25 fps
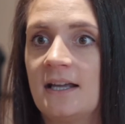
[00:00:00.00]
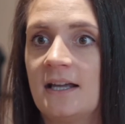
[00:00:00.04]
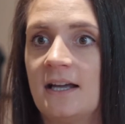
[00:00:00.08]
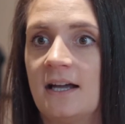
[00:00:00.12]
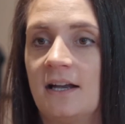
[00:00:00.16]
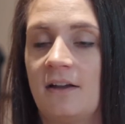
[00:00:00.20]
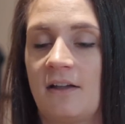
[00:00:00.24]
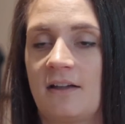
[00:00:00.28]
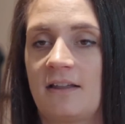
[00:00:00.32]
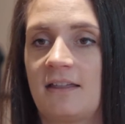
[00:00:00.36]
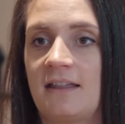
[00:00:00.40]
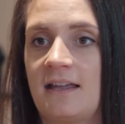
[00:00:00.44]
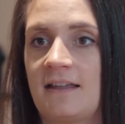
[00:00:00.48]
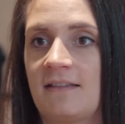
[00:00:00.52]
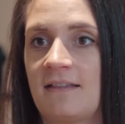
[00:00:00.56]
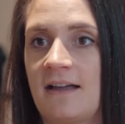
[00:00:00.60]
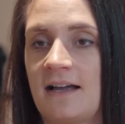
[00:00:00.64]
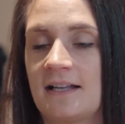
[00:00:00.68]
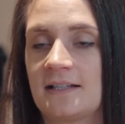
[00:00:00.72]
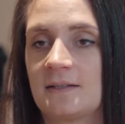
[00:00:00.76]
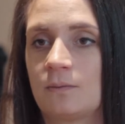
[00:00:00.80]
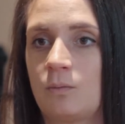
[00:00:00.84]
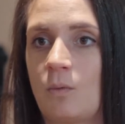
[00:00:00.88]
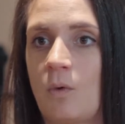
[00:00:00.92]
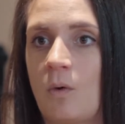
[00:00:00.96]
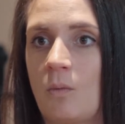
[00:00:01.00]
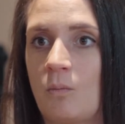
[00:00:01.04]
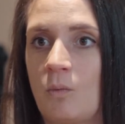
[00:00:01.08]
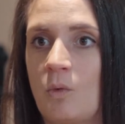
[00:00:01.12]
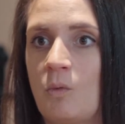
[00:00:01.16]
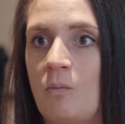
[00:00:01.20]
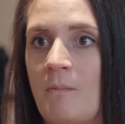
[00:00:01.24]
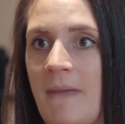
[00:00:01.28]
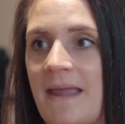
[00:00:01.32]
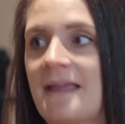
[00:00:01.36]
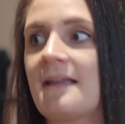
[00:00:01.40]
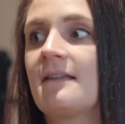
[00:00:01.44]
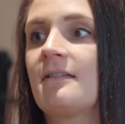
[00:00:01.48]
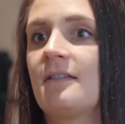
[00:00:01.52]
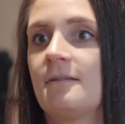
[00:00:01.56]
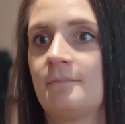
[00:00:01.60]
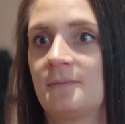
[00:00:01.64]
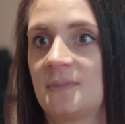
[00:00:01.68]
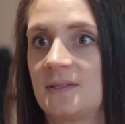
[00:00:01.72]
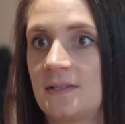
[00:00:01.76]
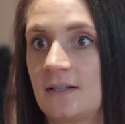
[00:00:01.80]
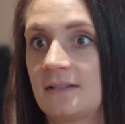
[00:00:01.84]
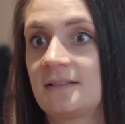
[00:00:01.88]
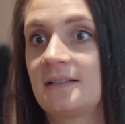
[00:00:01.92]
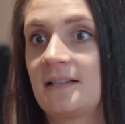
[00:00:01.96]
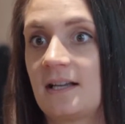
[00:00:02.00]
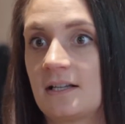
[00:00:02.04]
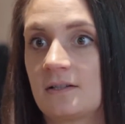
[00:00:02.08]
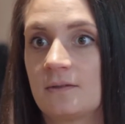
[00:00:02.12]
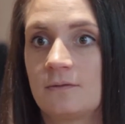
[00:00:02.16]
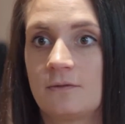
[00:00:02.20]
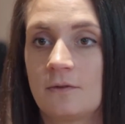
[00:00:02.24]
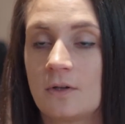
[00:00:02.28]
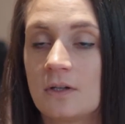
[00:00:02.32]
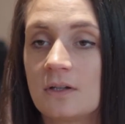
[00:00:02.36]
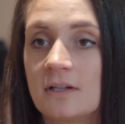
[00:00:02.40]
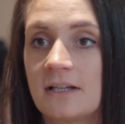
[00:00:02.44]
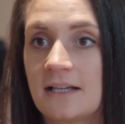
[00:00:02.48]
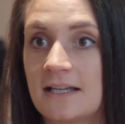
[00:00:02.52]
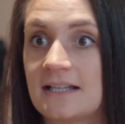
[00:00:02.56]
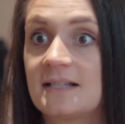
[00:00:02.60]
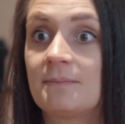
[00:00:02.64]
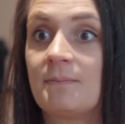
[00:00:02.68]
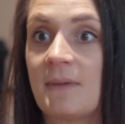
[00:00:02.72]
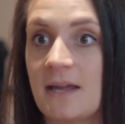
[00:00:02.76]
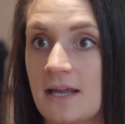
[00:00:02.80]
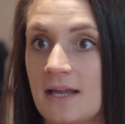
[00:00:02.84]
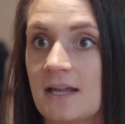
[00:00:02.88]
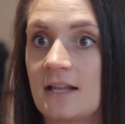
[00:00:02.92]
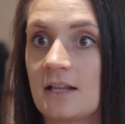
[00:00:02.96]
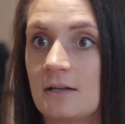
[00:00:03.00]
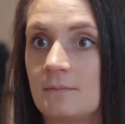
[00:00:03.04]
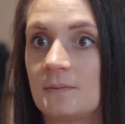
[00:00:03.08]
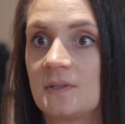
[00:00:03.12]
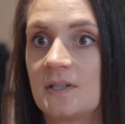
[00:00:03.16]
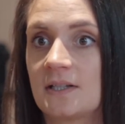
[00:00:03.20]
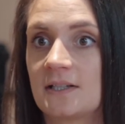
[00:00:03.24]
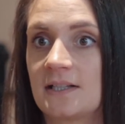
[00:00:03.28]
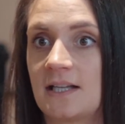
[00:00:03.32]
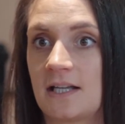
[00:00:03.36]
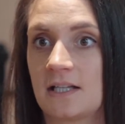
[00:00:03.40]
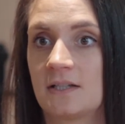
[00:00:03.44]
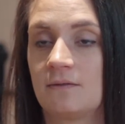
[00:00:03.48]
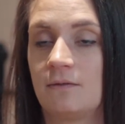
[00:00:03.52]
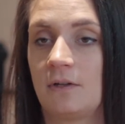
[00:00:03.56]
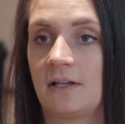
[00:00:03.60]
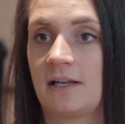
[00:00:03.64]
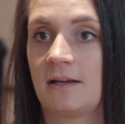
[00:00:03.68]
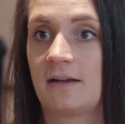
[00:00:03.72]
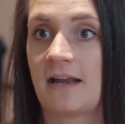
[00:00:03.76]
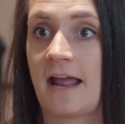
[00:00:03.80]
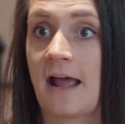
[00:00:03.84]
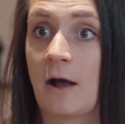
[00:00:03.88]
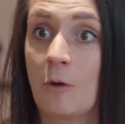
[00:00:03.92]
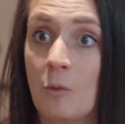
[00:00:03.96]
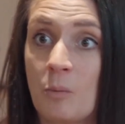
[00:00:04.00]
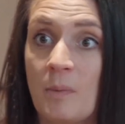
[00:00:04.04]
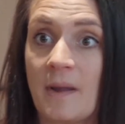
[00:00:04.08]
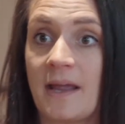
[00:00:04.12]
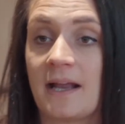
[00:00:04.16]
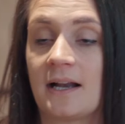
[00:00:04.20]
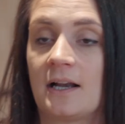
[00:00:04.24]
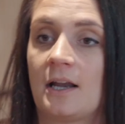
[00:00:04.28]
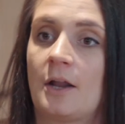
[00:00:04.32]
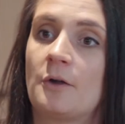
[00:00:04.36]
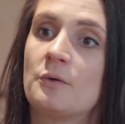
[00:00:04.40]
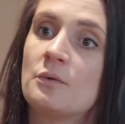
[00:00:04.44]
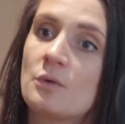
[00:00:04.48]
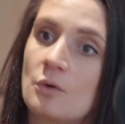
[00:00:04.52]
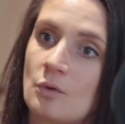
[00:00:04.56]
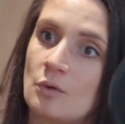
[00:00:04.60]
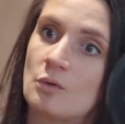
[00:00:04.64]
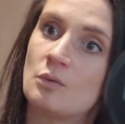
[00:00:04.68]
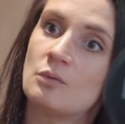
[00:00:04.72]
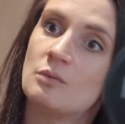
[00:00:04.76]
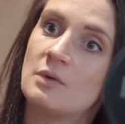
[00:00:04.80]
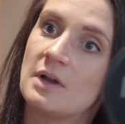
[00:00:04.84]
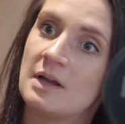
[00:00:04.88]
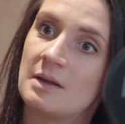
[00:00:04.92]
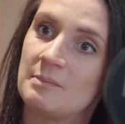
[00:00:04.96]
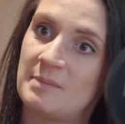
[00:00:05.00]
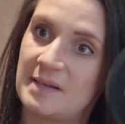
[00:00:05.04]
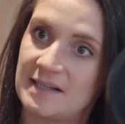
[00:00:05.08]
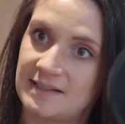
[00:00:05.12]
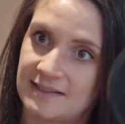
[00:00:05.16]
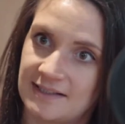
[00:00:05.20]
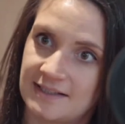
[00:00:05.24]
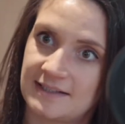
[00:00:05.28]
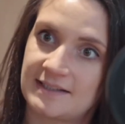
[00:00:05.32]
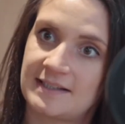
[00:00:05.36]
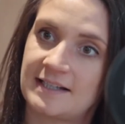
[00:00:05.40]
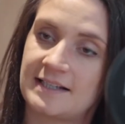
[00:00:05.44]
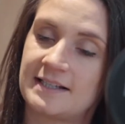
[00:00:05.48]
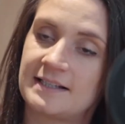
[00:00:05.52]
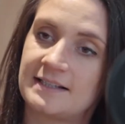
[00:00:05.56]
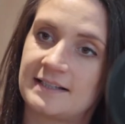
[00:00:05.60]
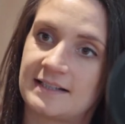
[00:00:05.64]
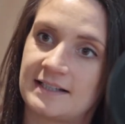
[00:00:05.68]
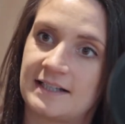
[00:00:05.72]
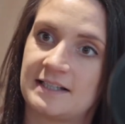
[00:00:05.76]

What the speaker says: And I think that's what will make them successful and is making them successful in helping local businesses,